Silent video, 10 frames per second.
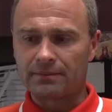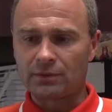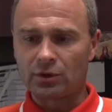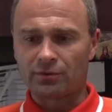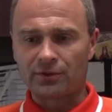
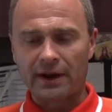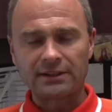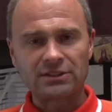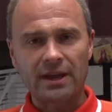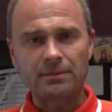You know,
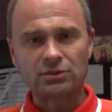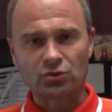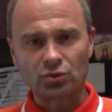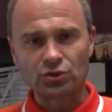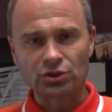Friday's game is
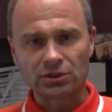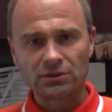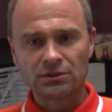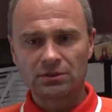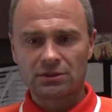crucial.
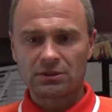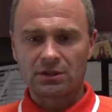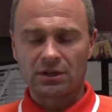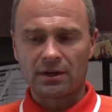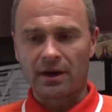
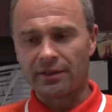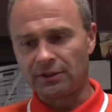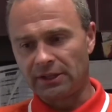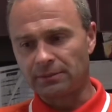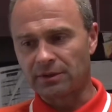Other
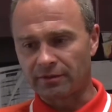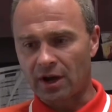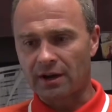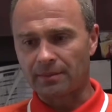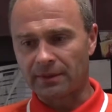teams have
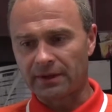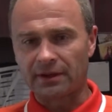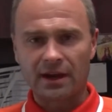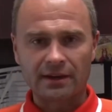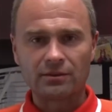gone up there and
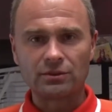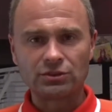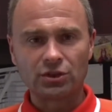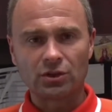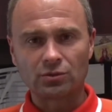gotten a
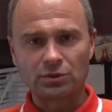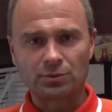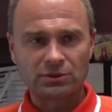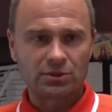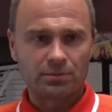result, which
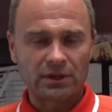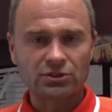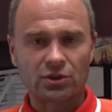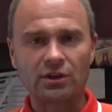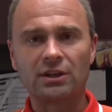pushed the
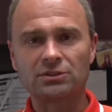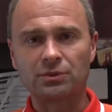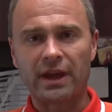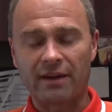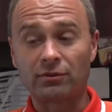pressure on us.
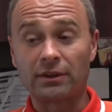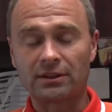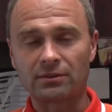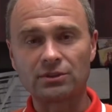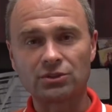We have to get
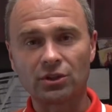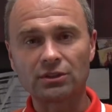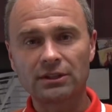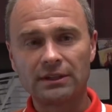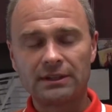the result.